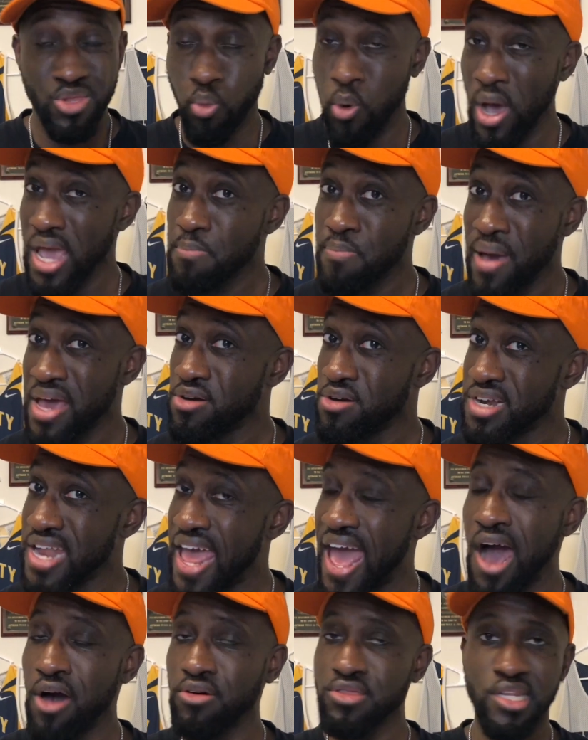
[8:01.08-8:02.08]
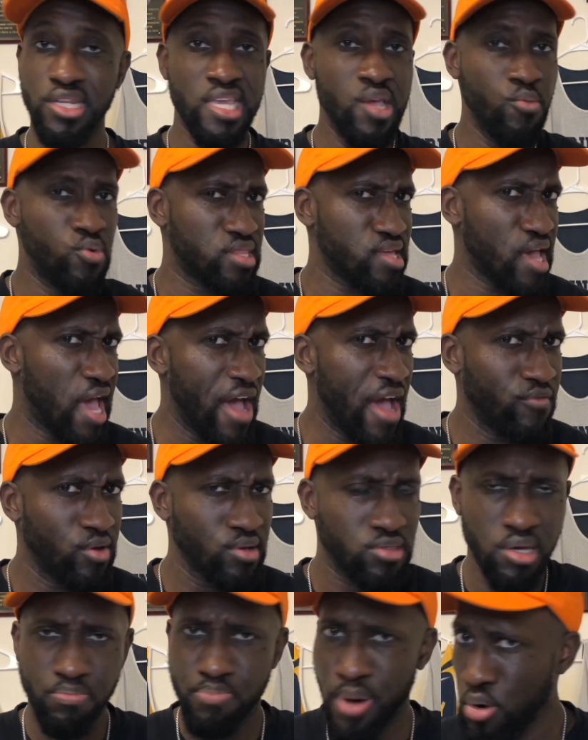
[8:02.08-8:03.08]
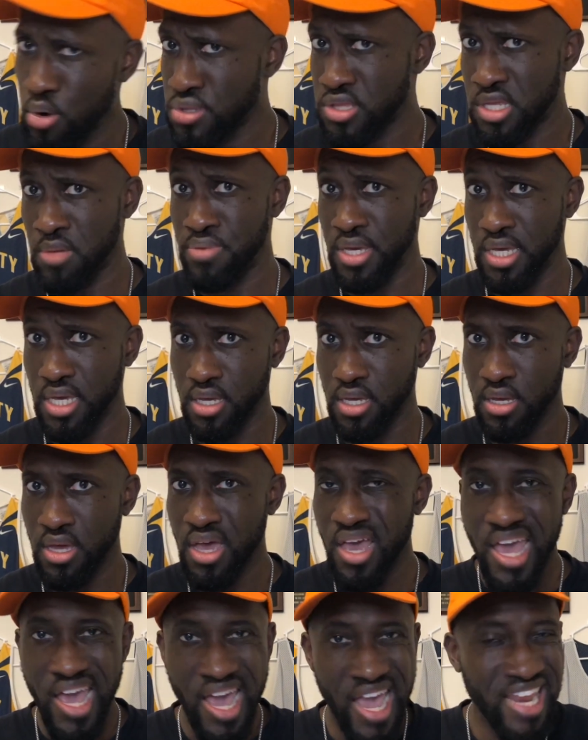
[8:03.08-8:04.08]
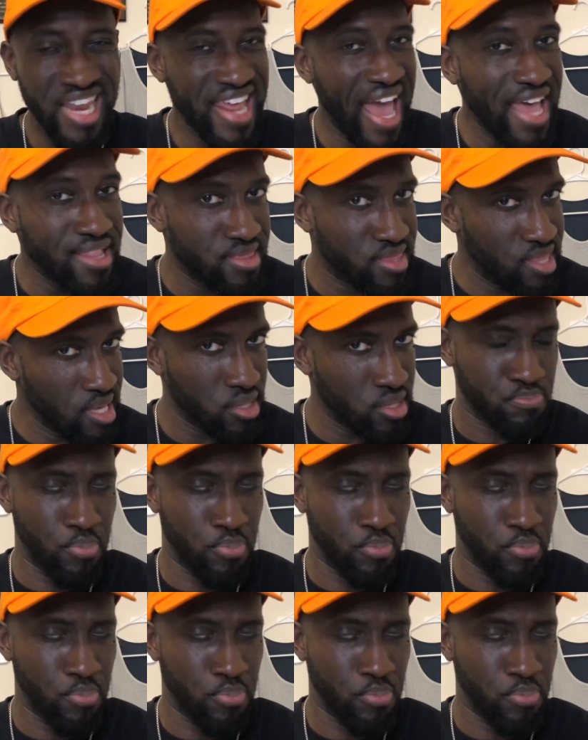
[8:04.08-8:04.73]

way better now than he was ever supposed to be. And at this